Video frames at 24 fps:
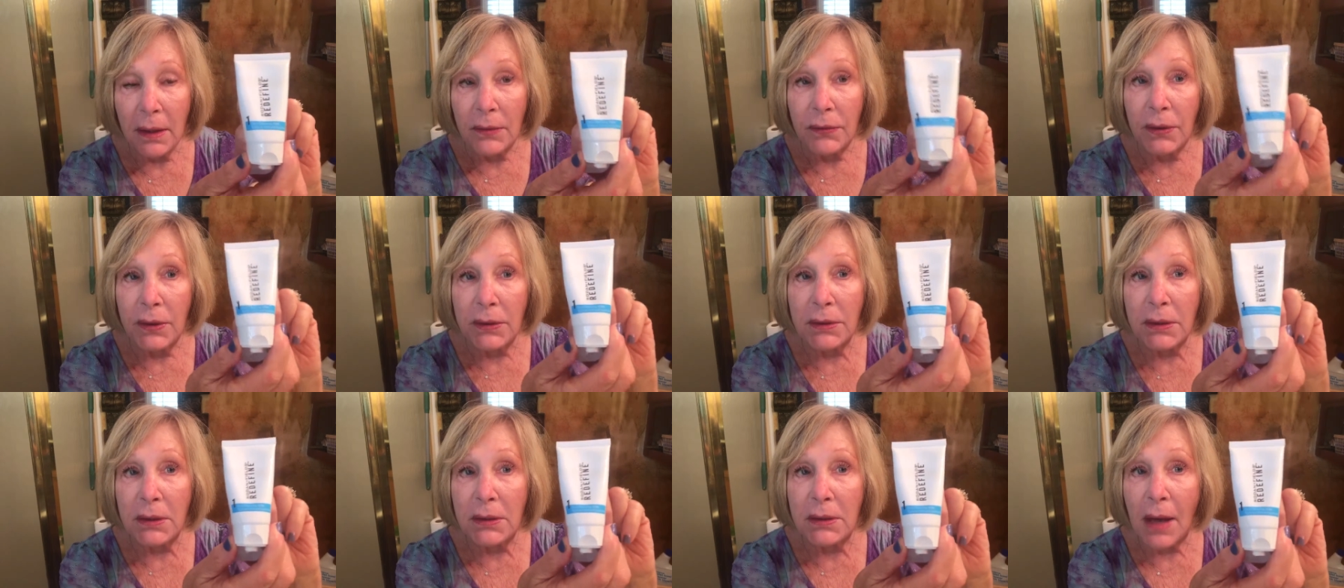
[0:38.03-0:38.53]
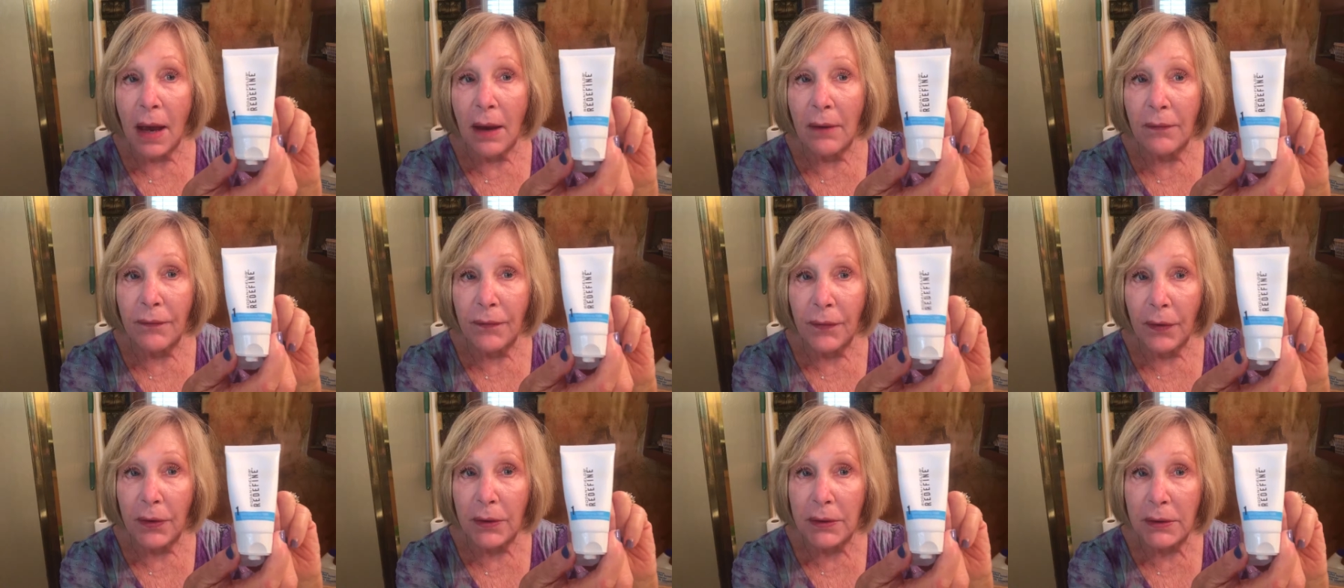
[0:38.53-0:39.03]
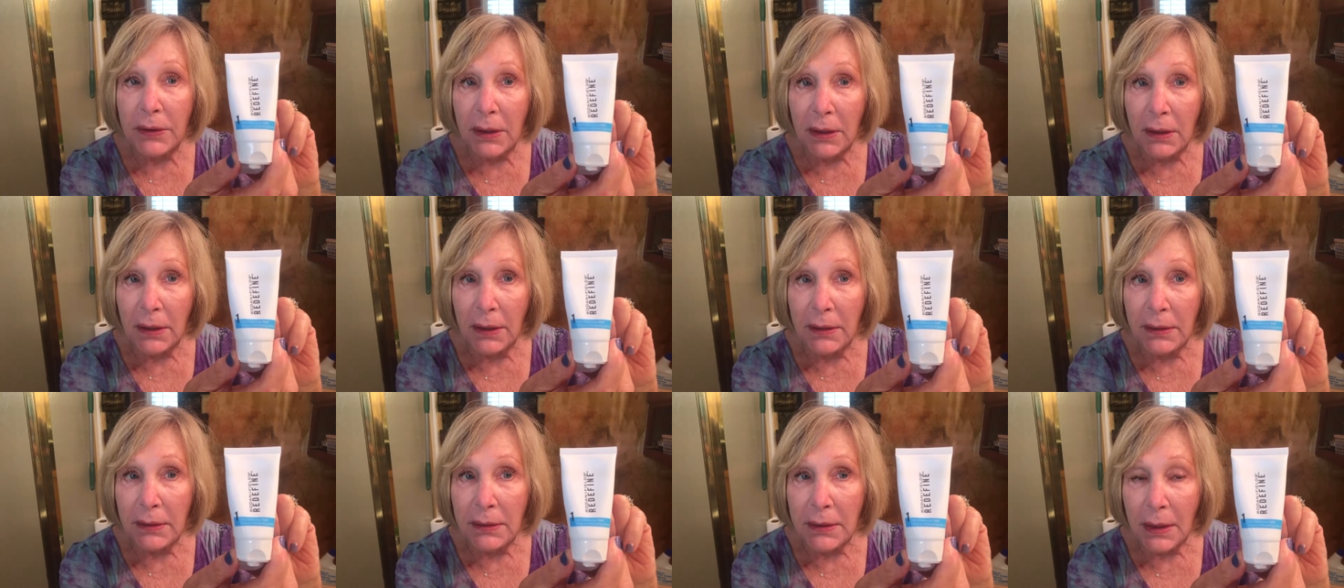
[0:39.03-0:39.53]
This is our first
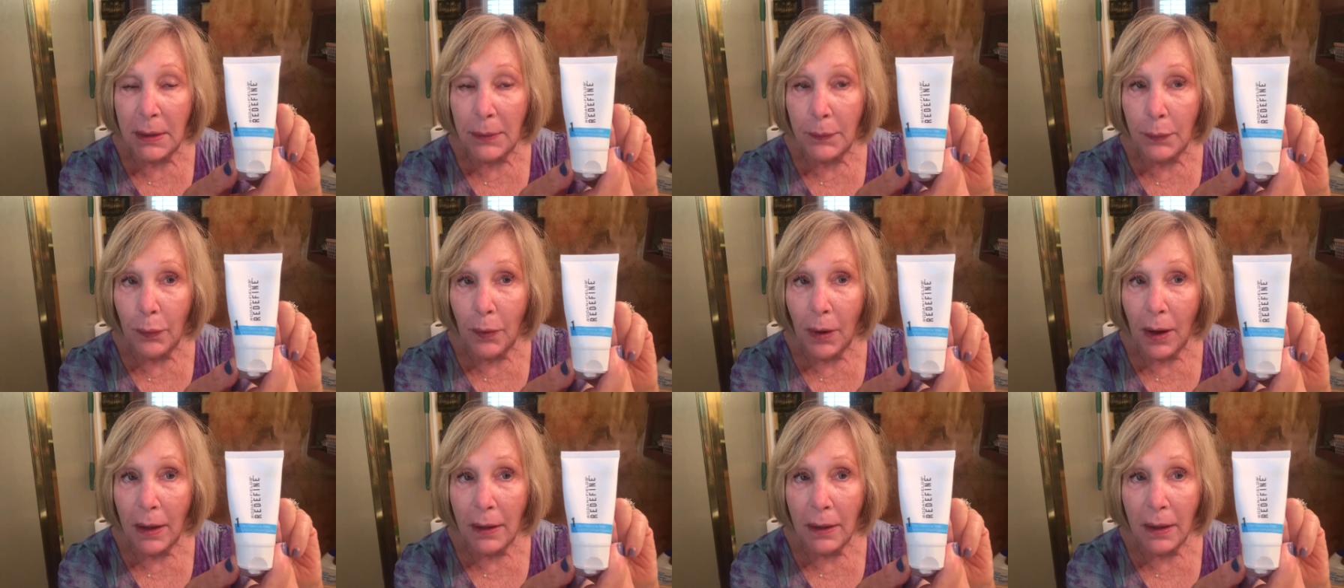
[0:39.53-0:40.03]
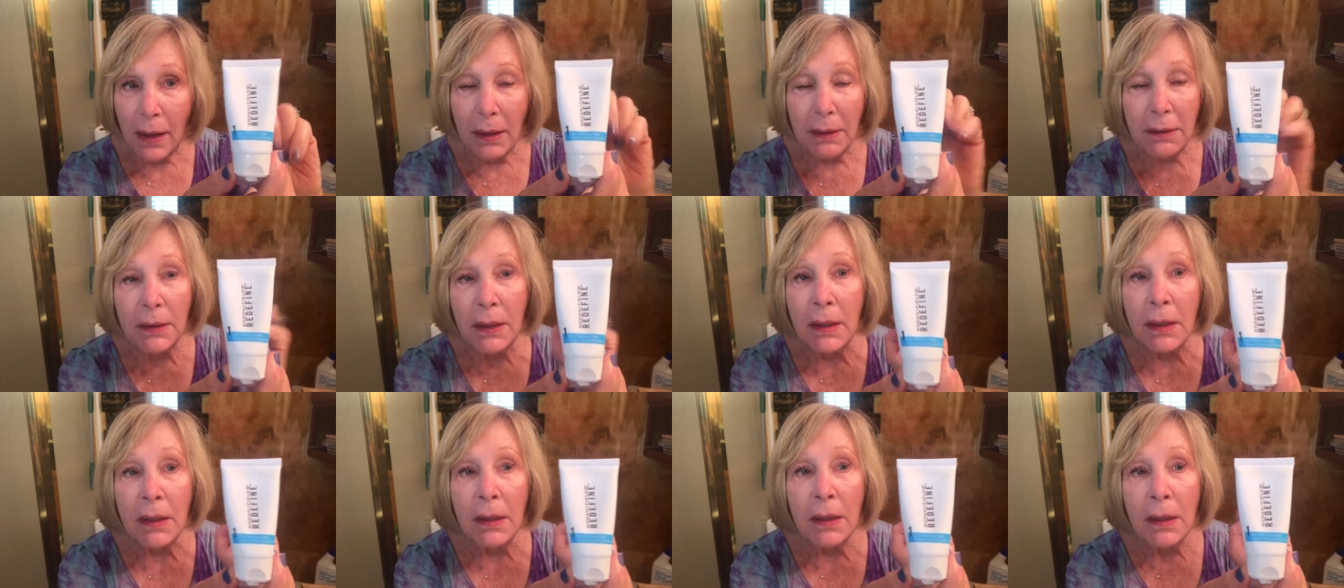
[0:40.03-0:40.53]
cleansing product,